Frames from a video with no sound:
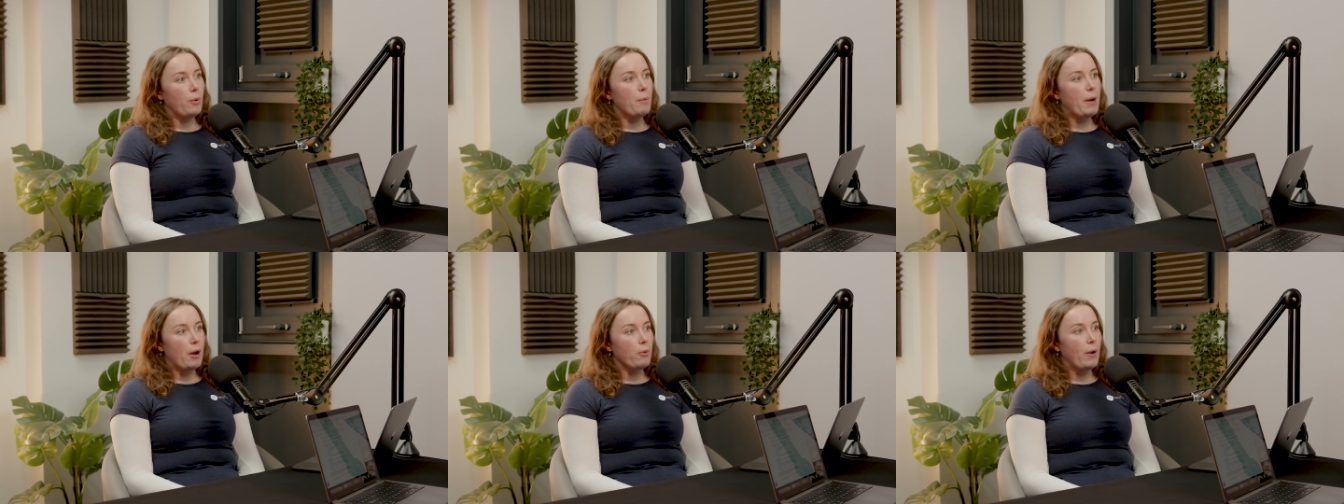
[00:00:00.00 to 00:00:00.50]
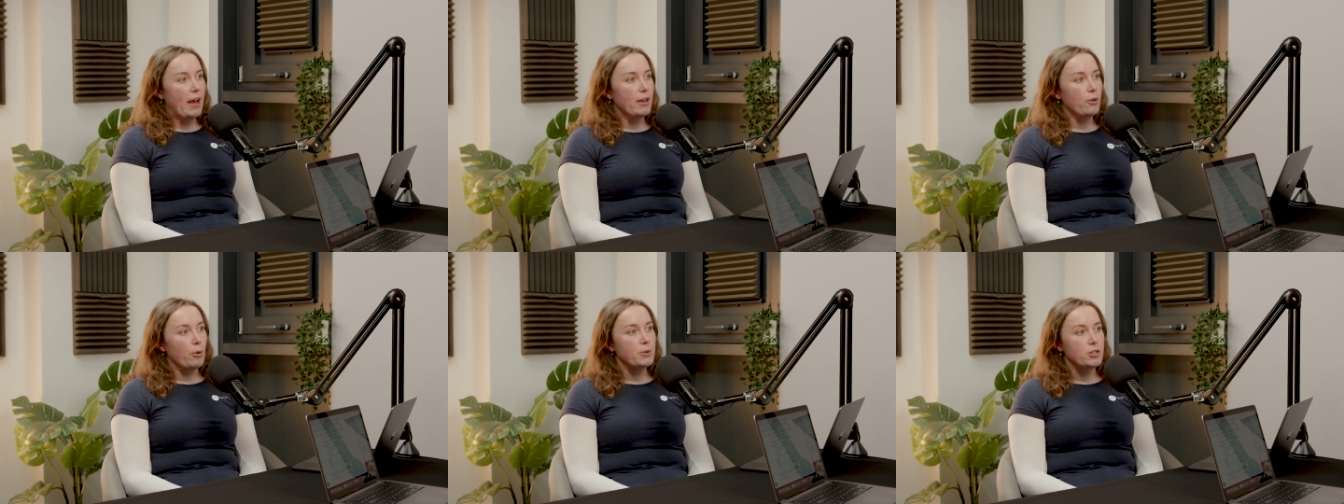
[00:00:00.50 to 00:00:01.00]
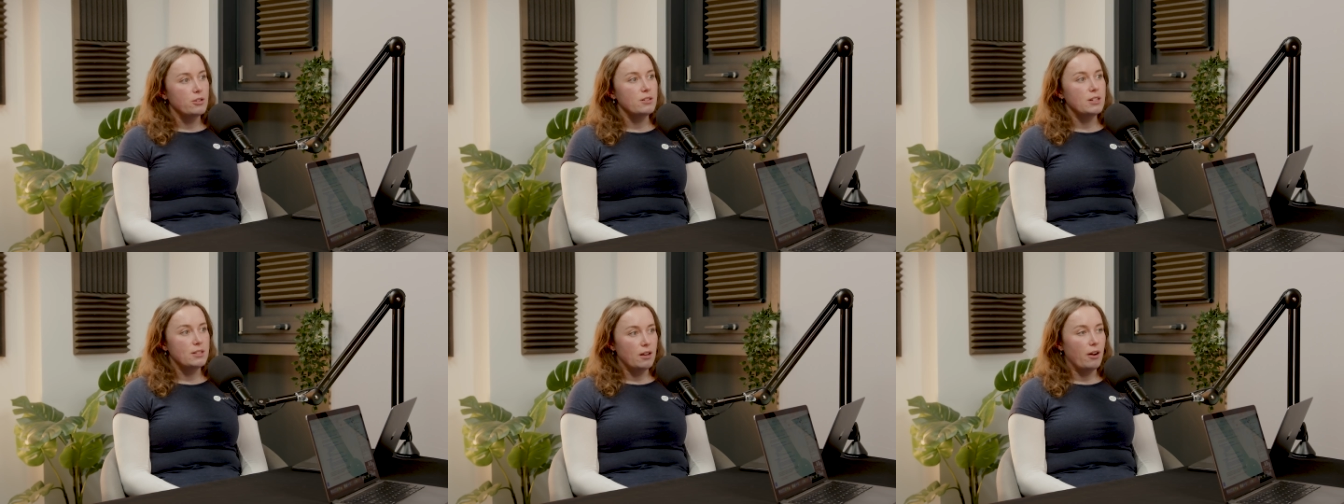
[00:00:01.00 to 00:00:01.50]
where your
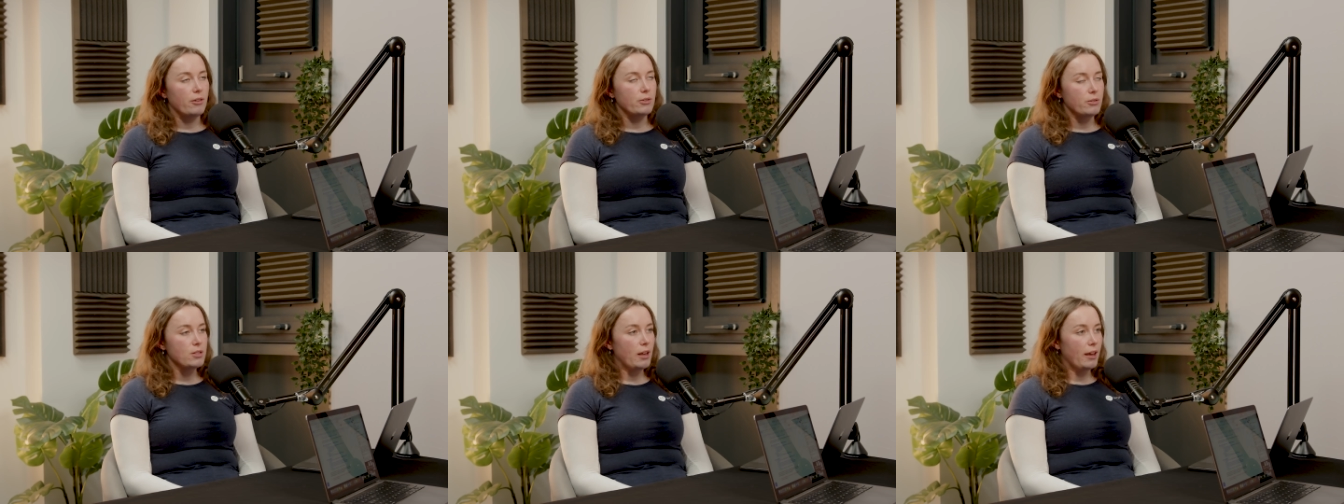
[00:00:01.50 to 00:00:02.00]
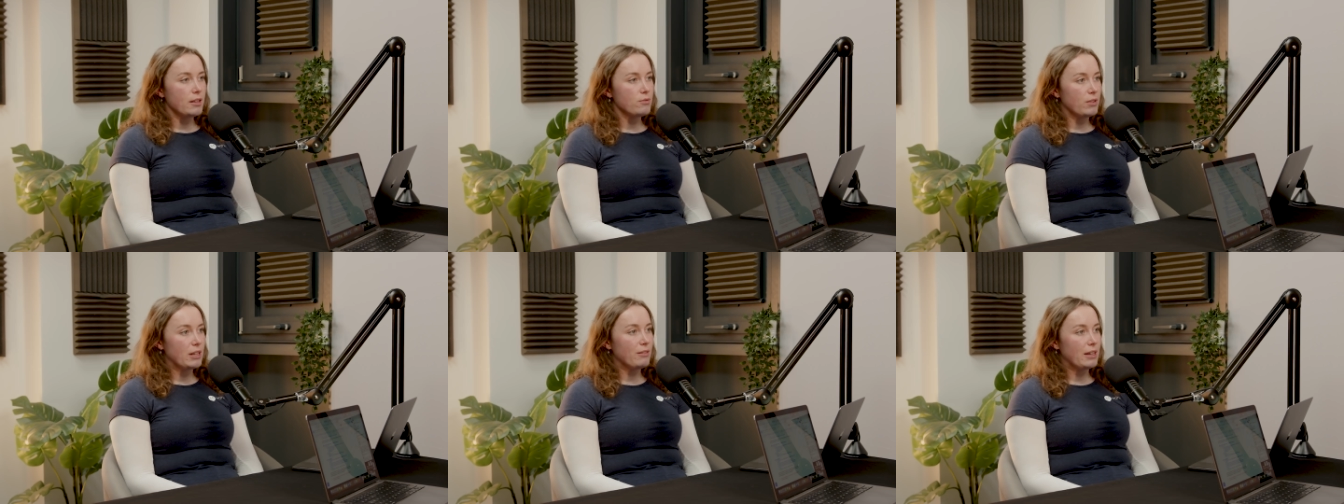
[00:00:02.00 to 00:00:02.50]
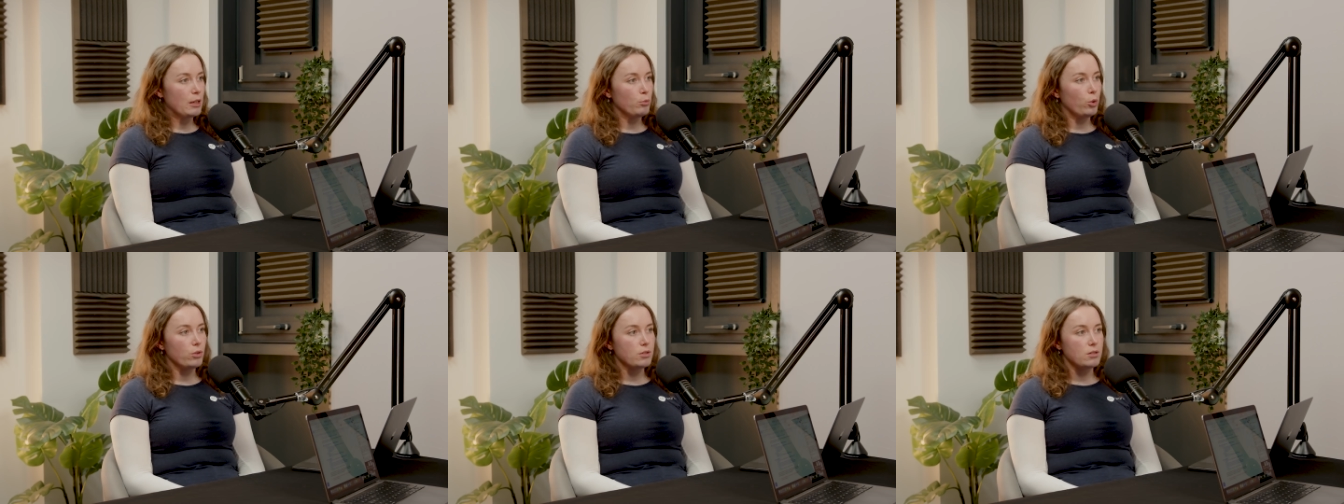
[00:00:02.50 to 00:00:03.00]
opportunities are on your site is really, really
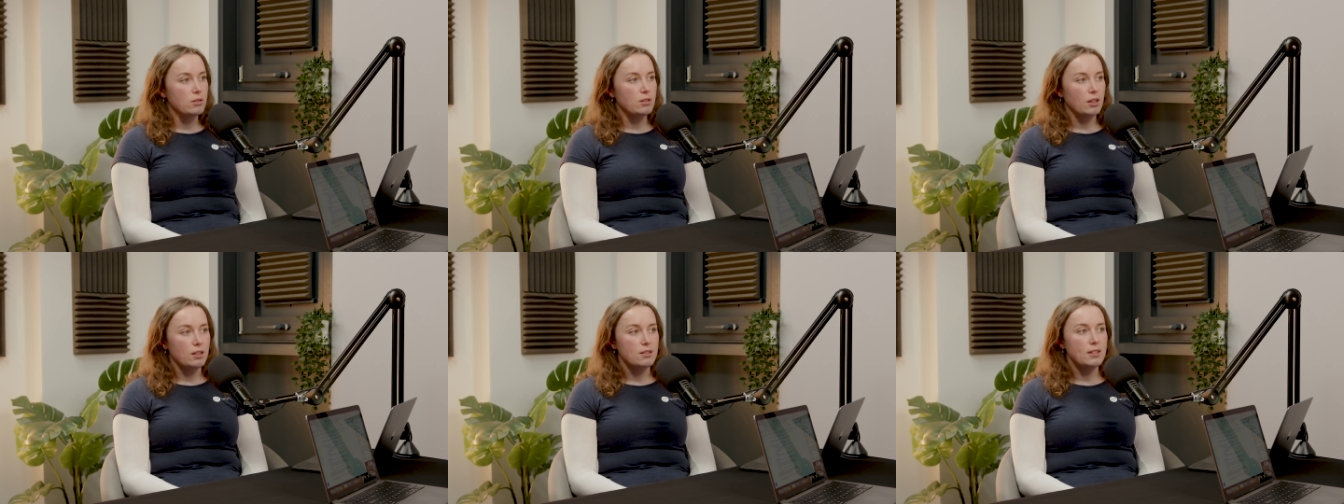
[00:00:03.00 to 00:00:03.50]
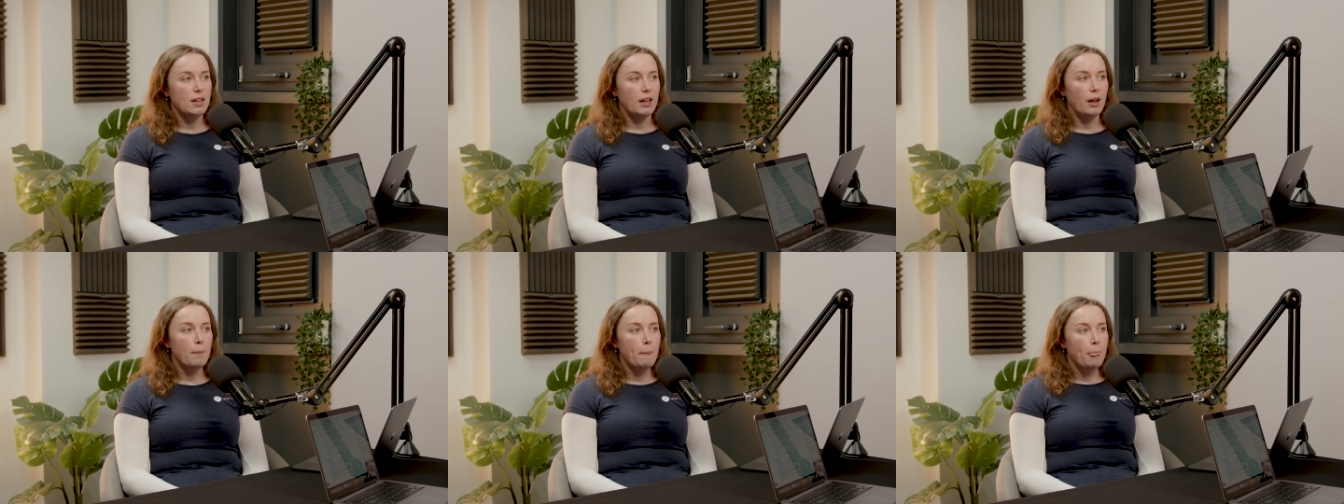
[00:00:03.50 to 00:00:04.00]
important to consider.